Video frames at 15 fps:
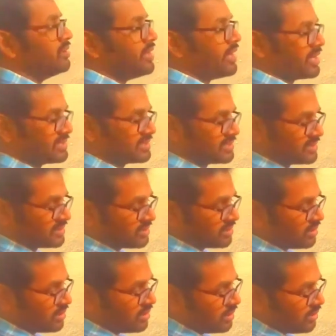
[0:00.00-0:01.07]
x,
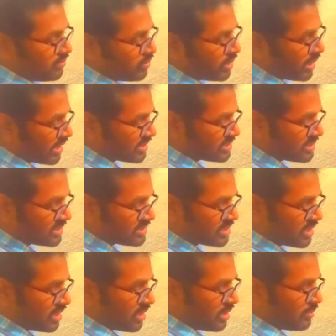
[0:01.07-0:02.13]
where x is
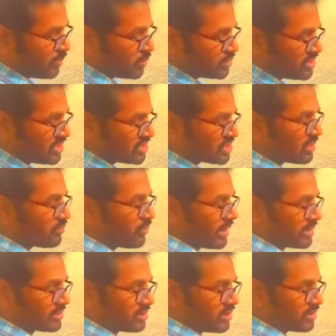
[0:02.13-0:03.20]
the position
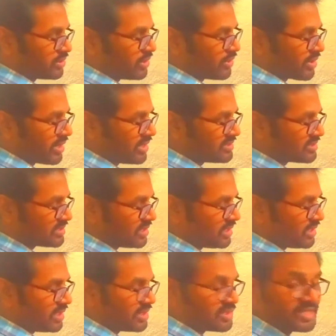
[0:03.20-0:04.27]
vector. There you can
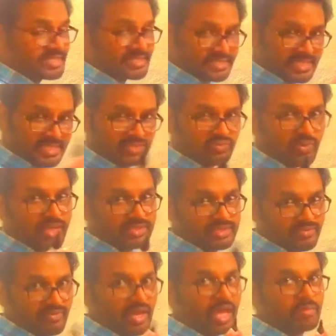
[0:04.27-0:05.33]
see distance wise,
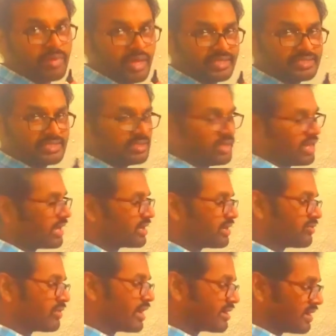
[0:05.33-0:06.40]
if I am writing, I
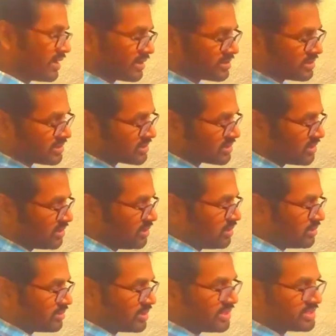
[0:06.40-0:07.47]
can write like this.
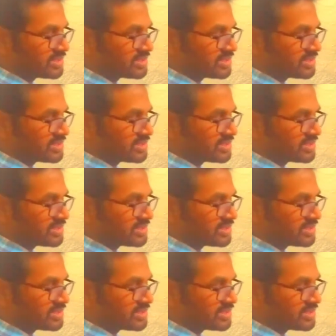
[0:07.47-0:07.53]
The